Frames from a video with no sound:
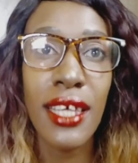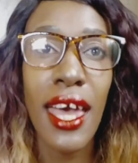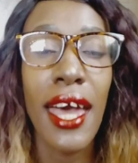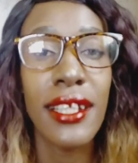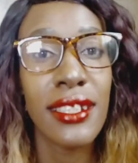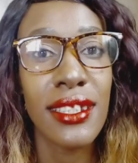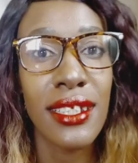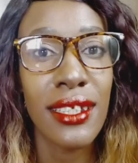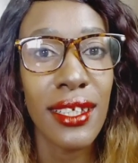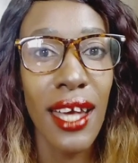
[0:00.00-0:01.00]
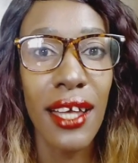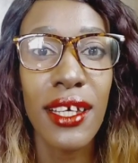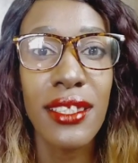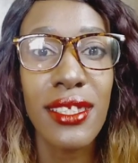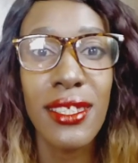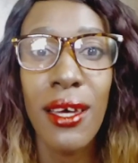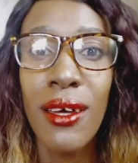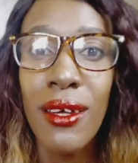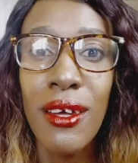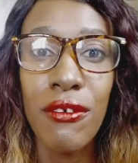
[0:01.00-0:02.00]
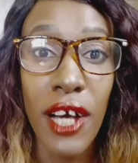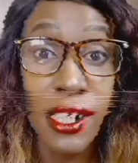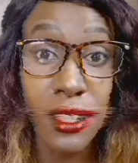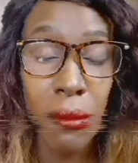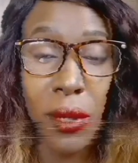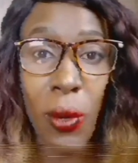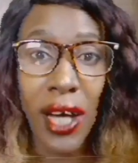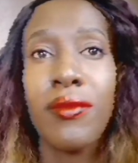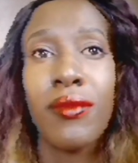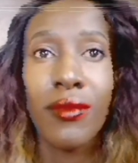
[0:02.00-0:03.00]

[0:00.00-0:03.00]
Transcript: And yeah, that's fact number one.